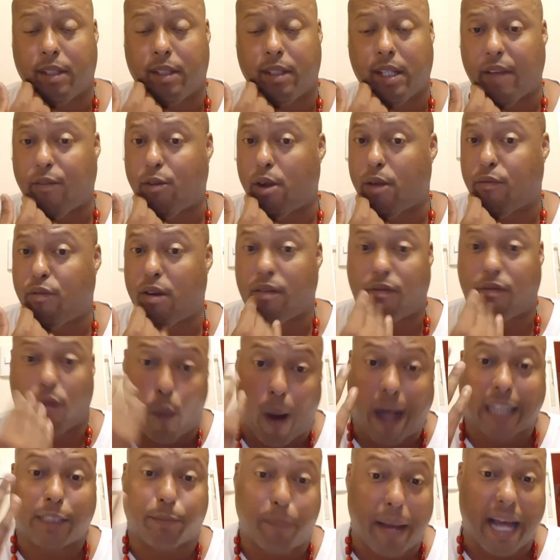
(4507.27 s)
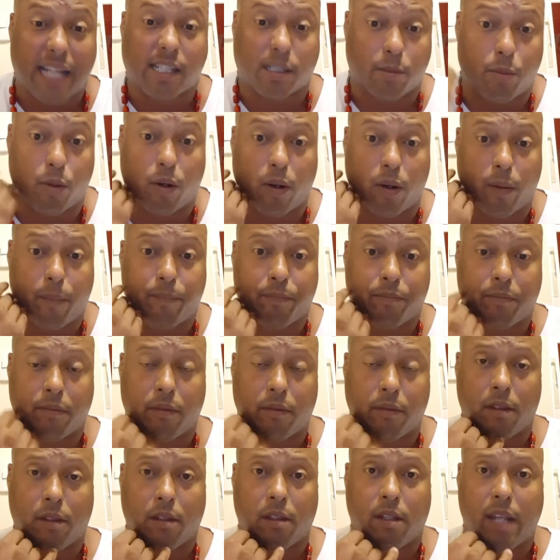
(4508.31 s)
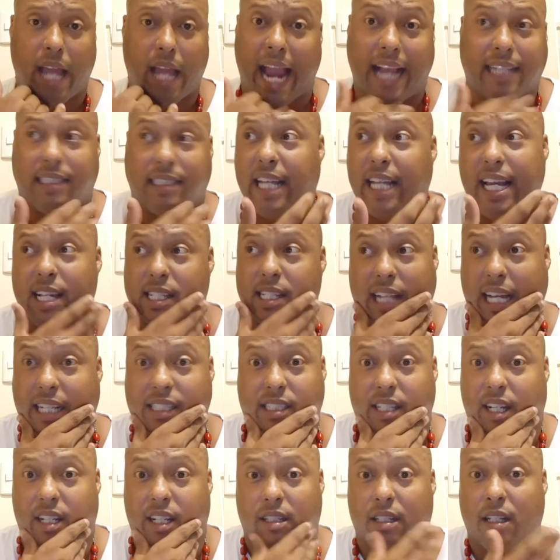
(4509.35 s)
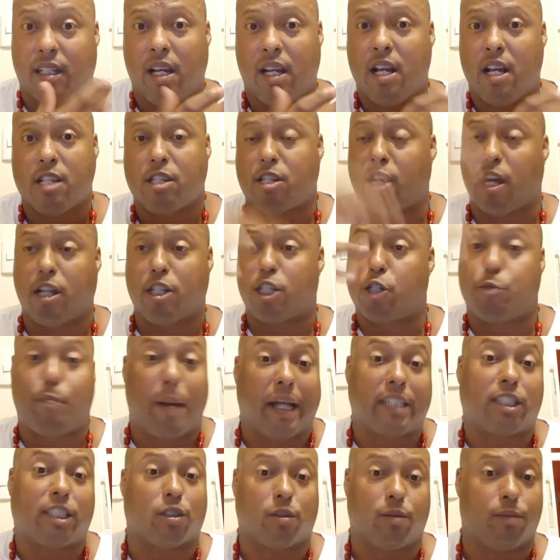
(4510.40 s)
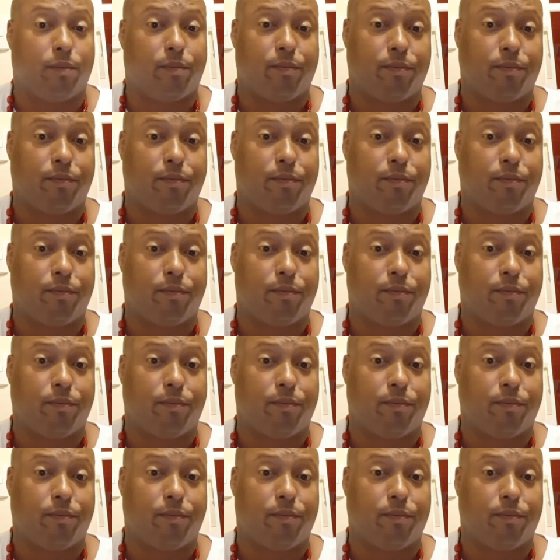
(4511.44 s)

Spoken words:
If you ever watch basketball, AD is like something special.